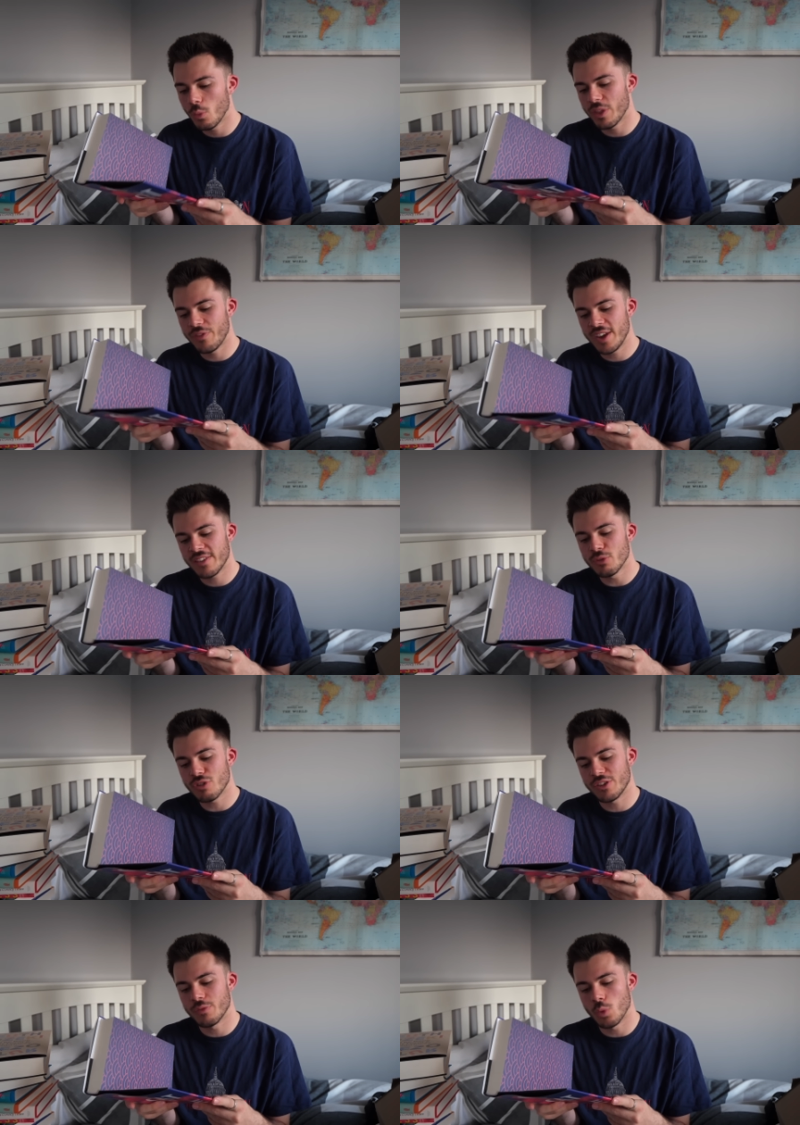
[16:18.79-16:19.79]
With a fearsome
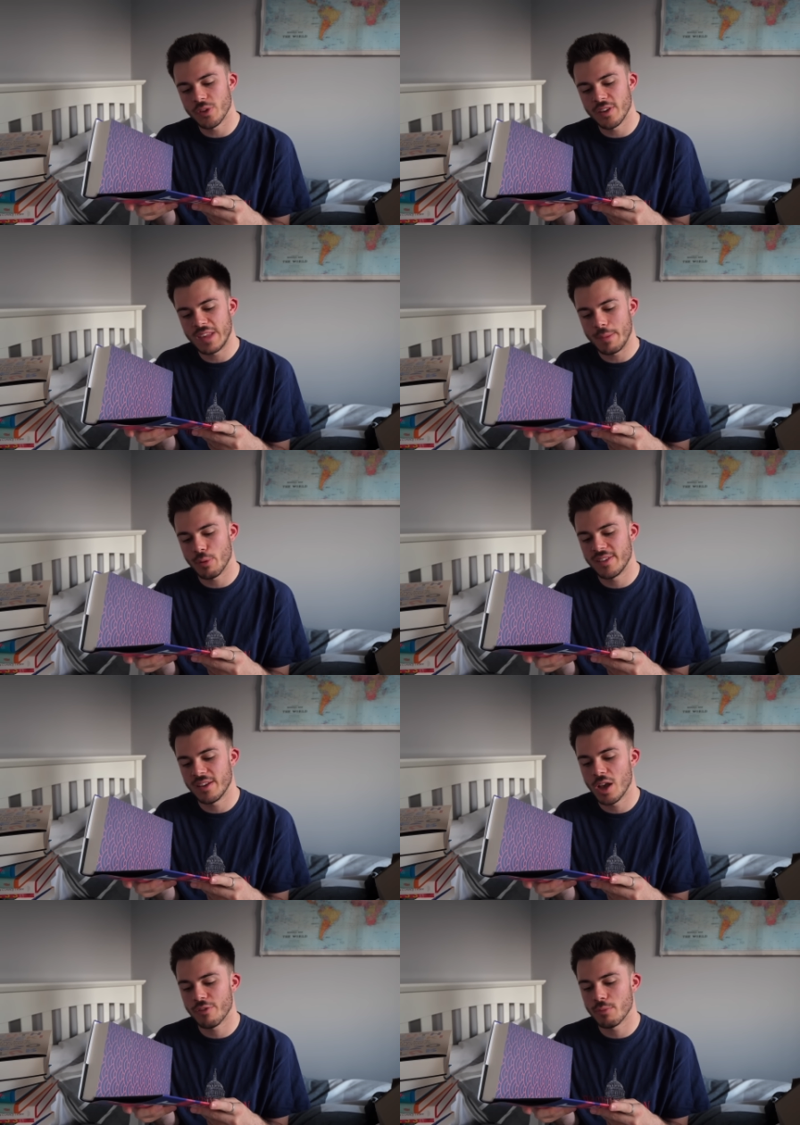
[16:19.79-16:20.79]
stretch of water
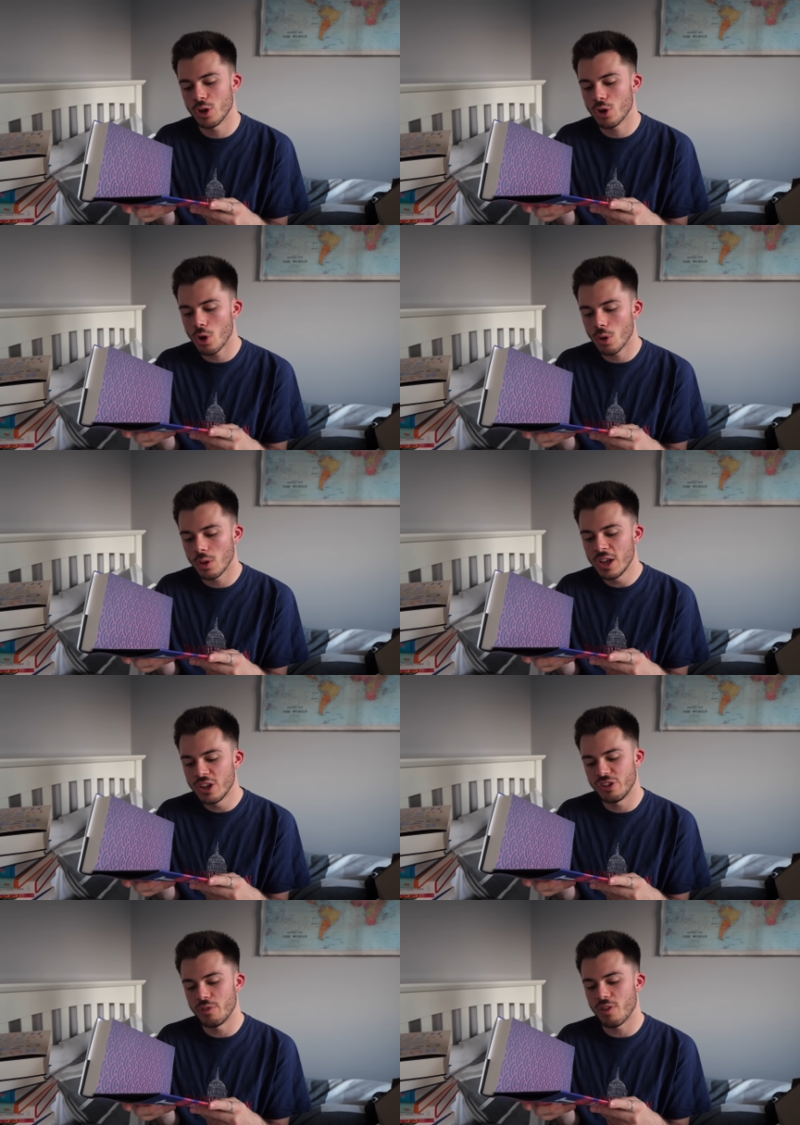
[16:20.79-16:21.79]
separating her from her goal,
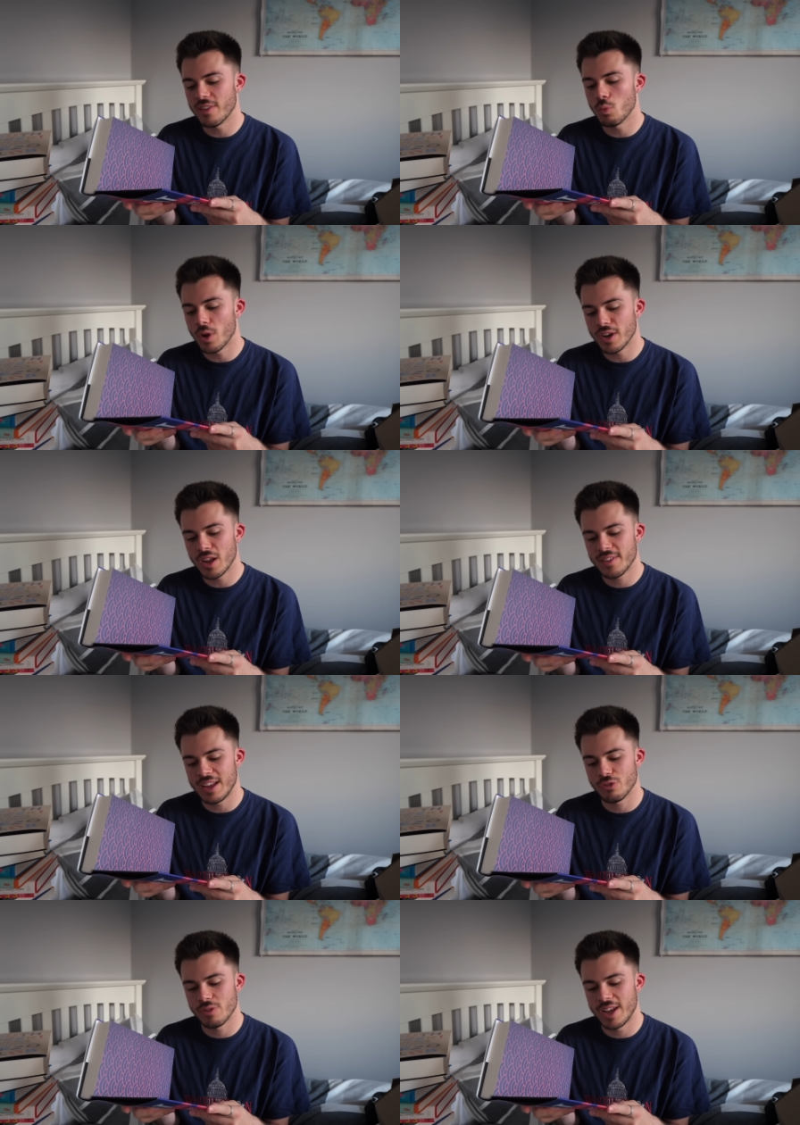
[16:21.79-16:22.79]
she writes one last
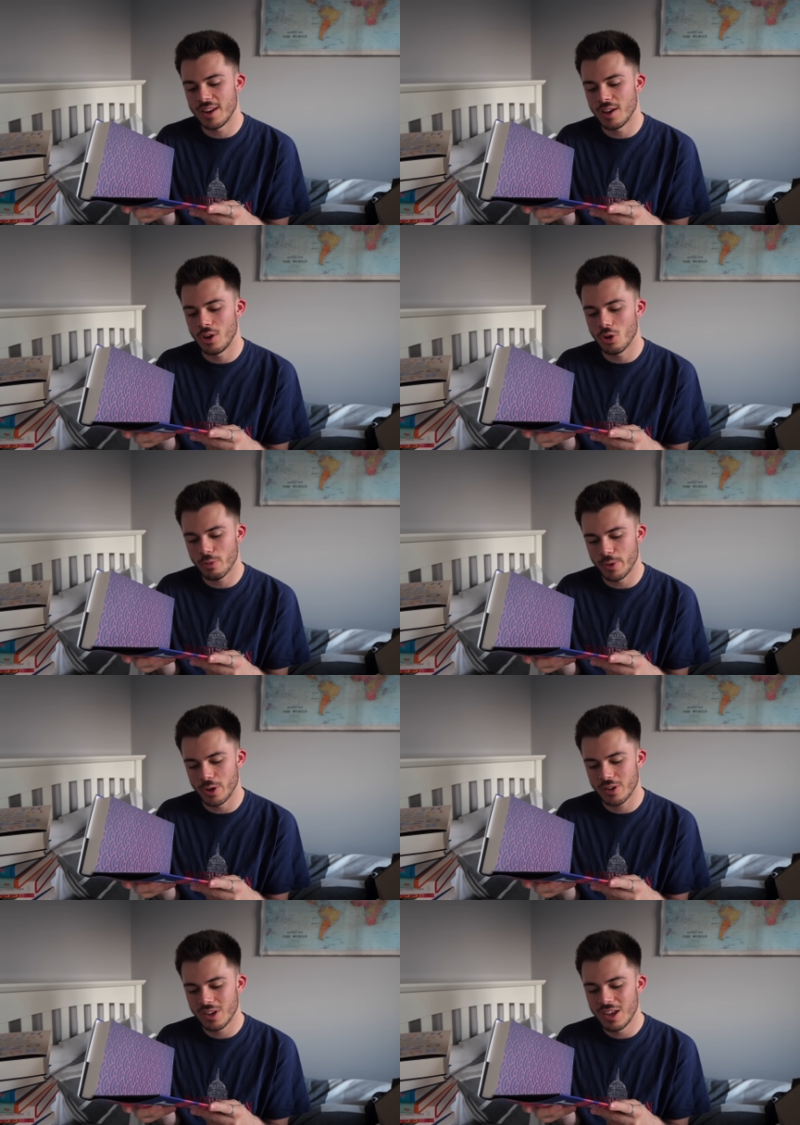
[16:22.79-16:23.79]
entry in her logbook.